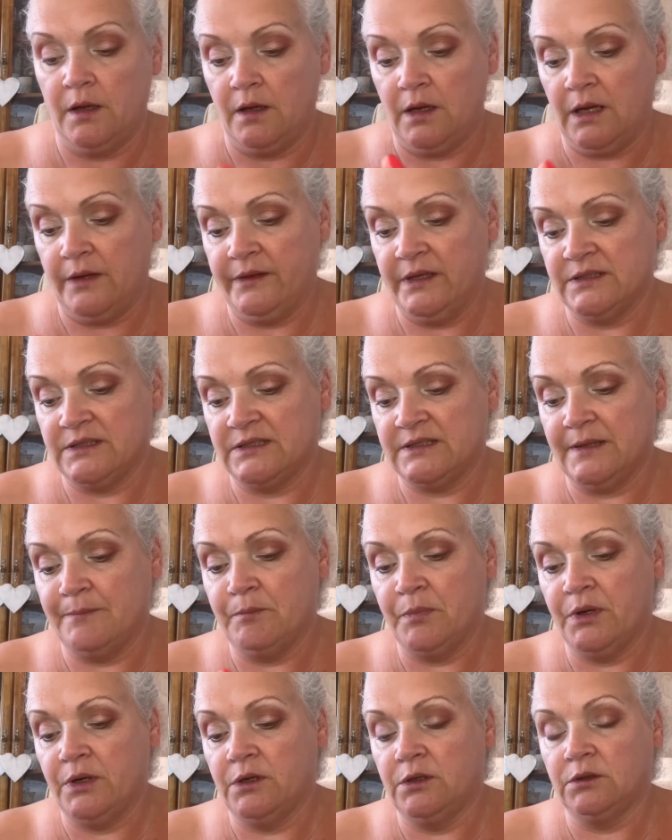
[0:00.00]
And this is in
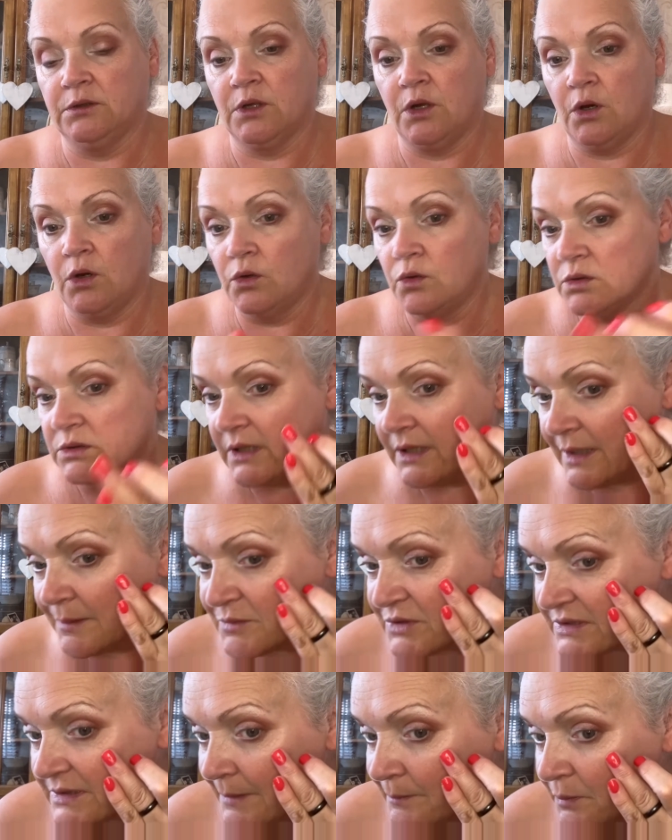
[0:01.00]
pearl gold. And I'm
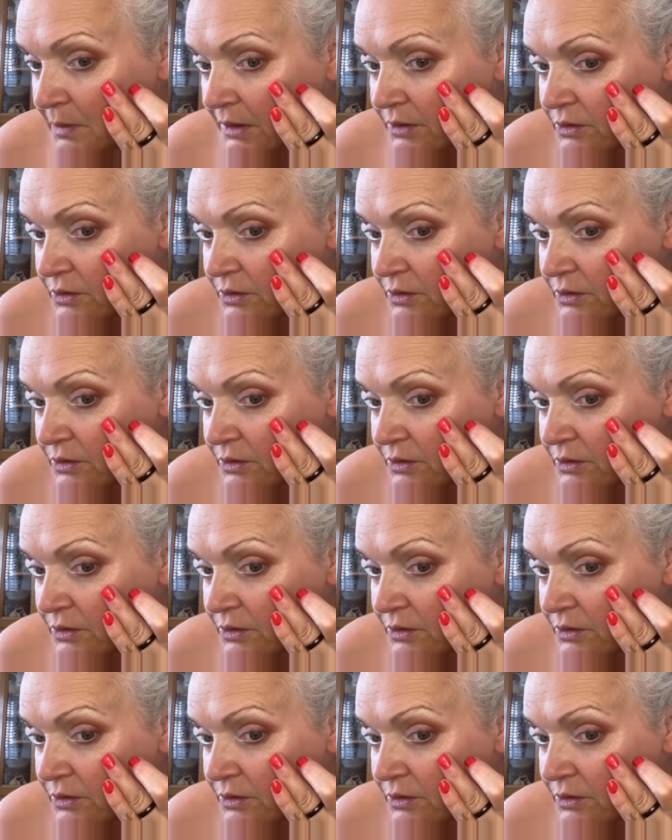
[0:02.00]
simply